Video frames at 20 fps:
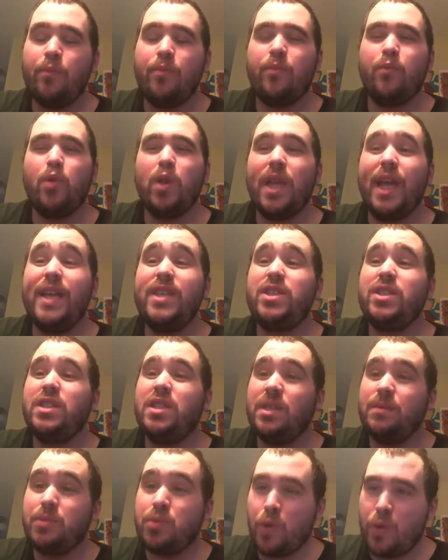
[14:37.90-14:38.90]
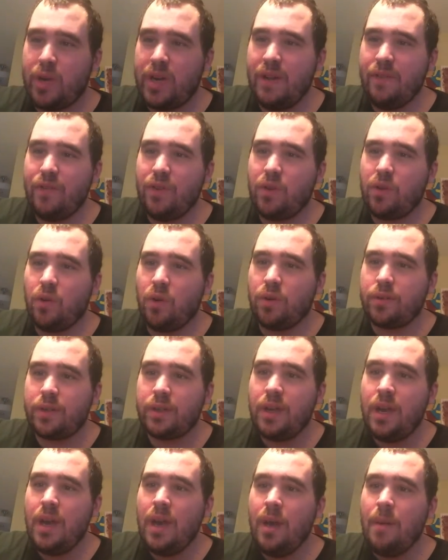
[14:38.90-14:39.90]
Relationships are
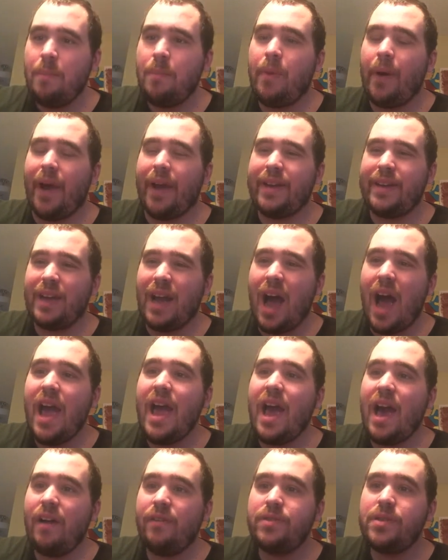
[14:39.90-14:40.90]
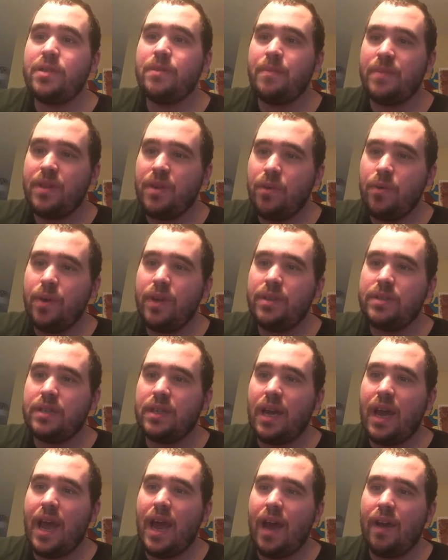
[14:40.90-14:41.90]
difficult, but I have some theories
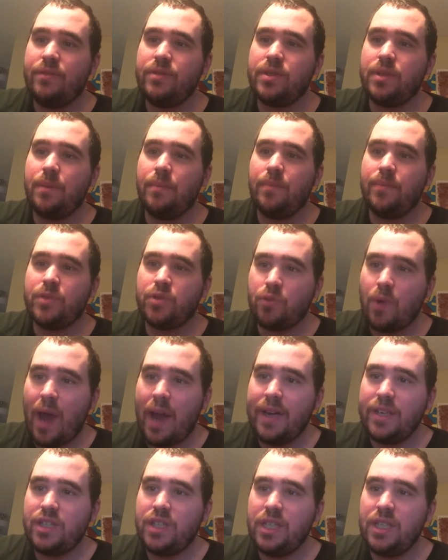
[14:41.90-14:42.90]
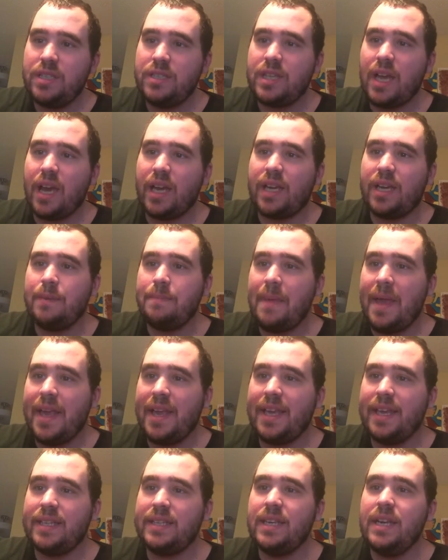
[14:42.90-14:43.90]
and I have some strategies that can
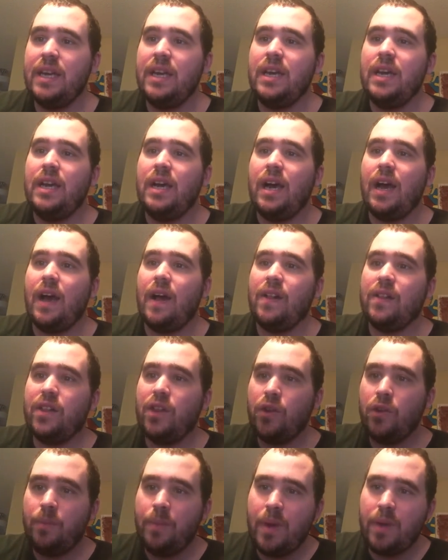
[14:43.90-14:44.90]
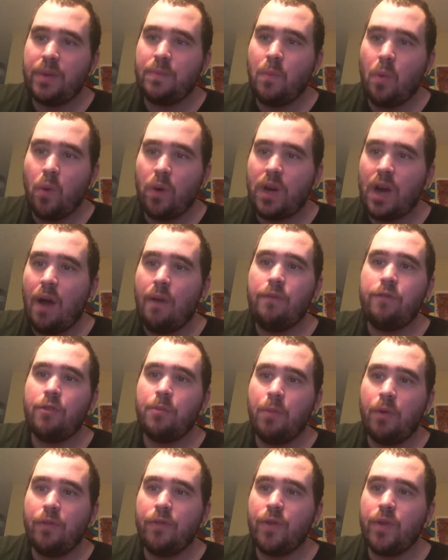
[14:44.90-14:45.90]
make it a little bit more
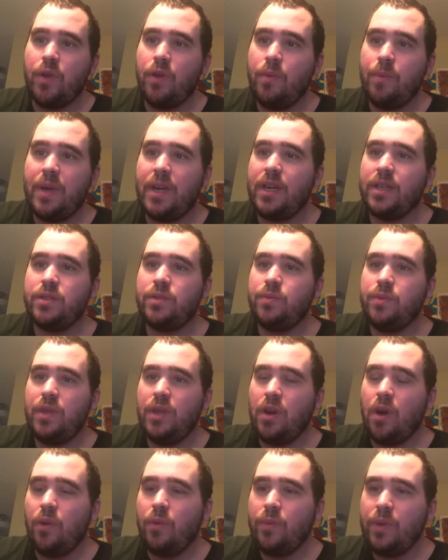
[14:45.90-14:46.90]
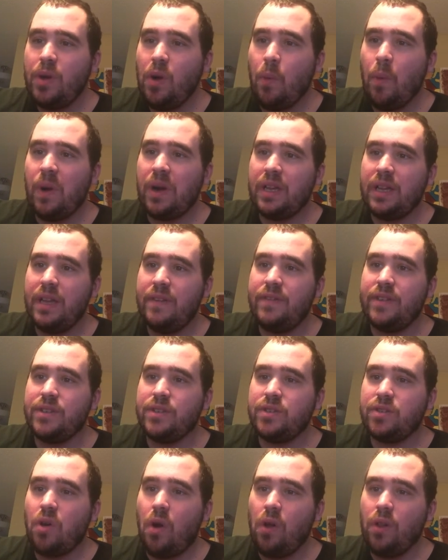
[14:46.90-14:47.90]
comfortable for you, because we don't want to live in
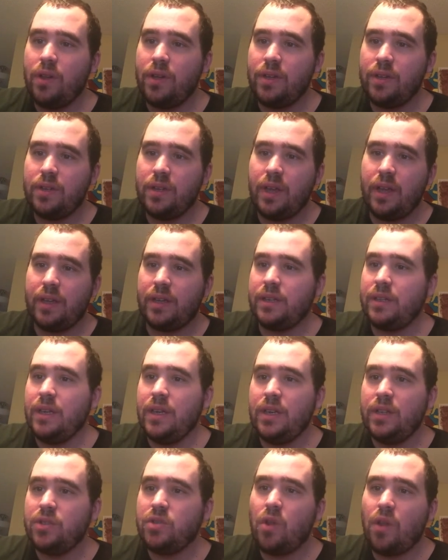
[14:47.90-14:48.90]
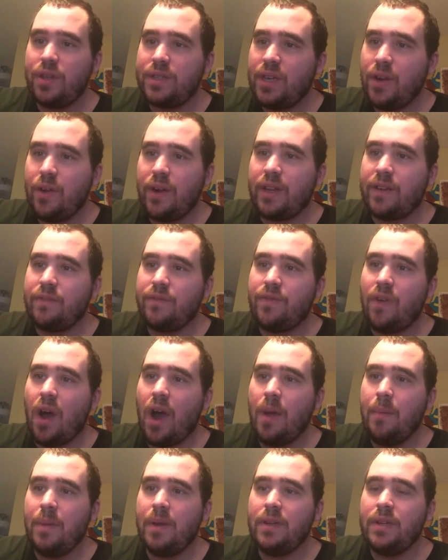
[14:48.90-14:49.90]
solitary
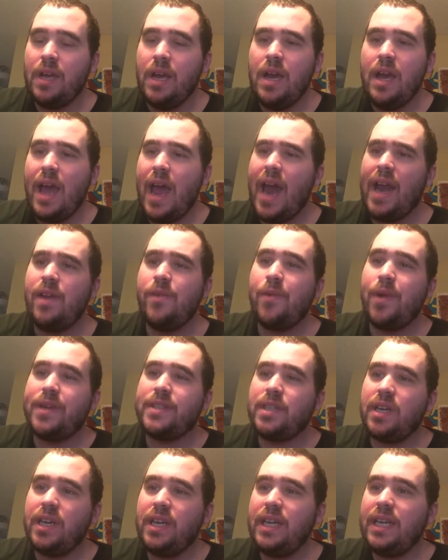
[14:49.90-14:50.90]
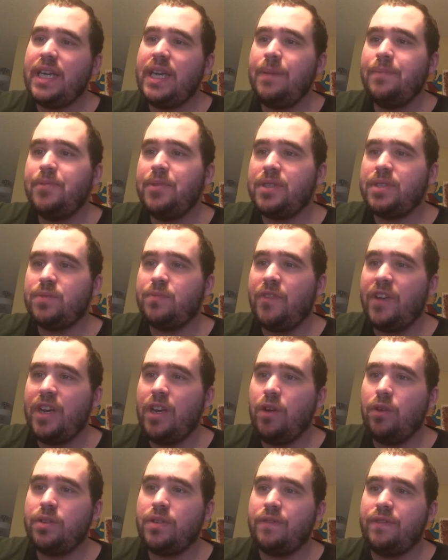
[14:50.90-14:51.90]
confinement. Anyways, I'm going to keep this
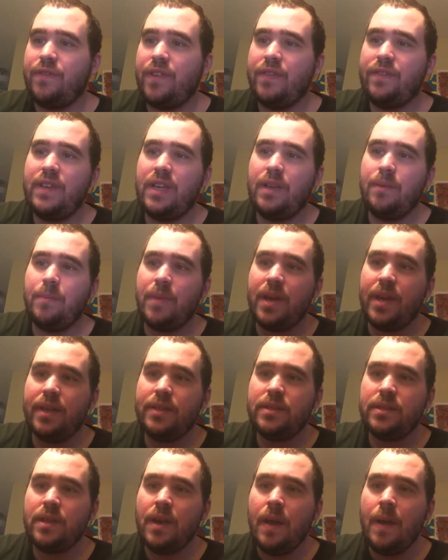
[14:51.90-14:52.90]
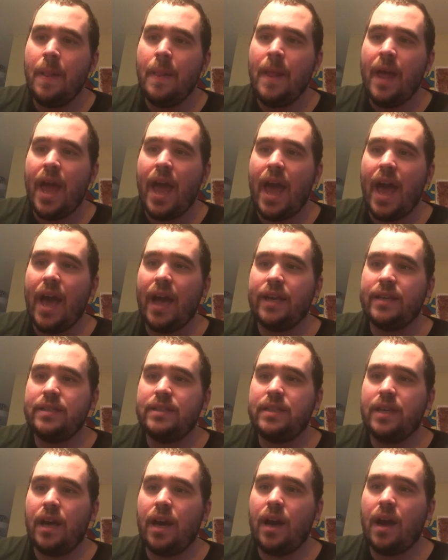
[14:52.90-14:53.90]
video to 15 minutes,
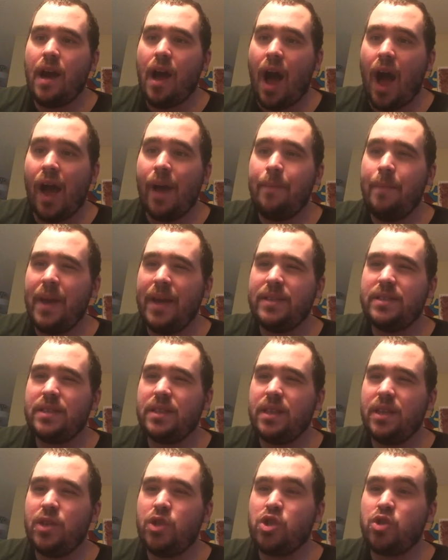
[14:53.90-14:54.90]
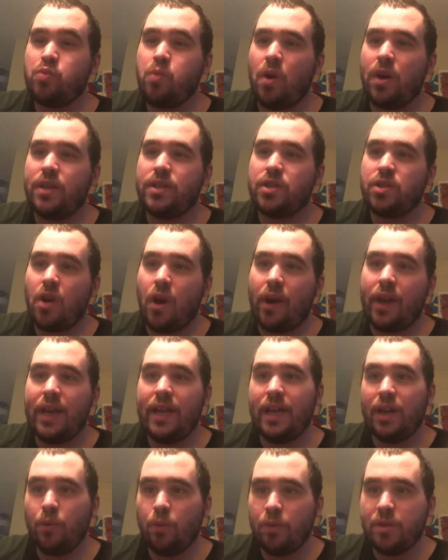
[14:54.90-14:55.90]
and I basically just want to start
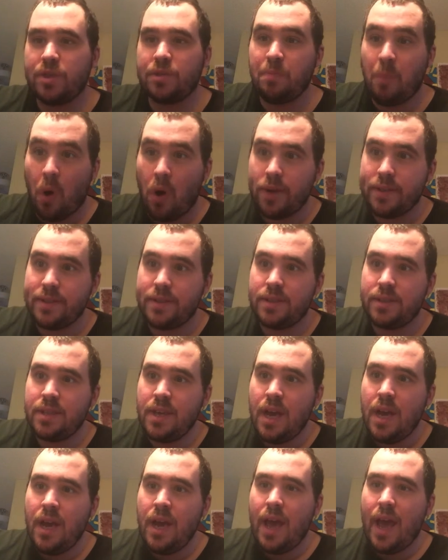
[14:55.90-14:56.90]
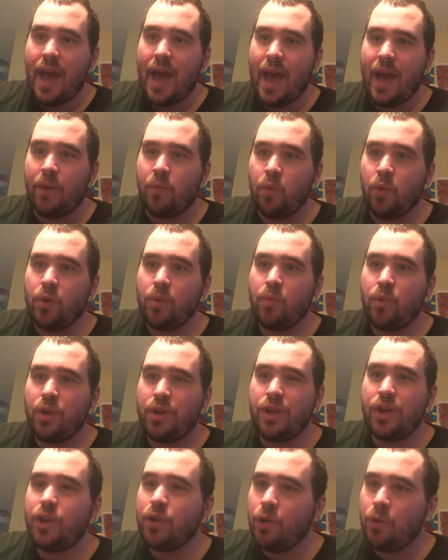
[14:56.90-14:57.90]
getting a response, and we're
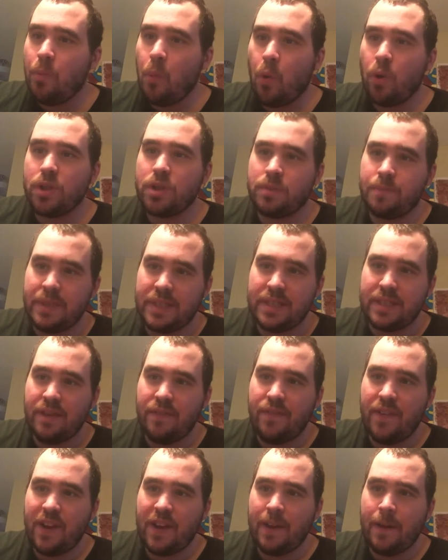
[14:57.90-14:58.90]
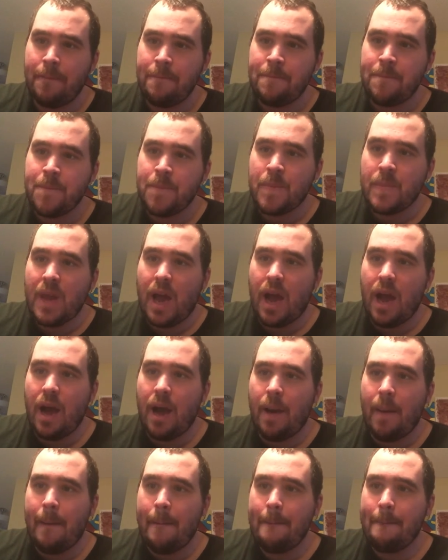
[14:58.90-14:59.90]
going to do more specific
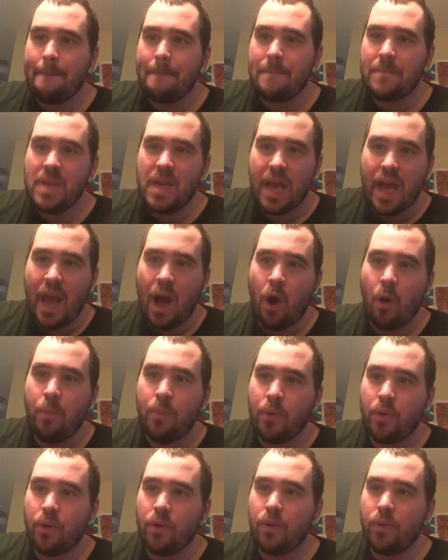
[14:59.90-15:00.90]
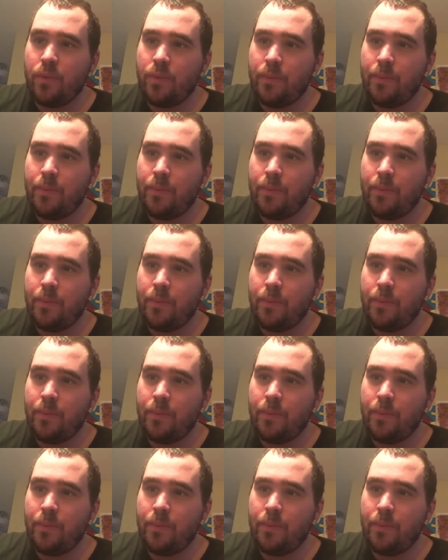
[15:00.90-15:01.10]
helper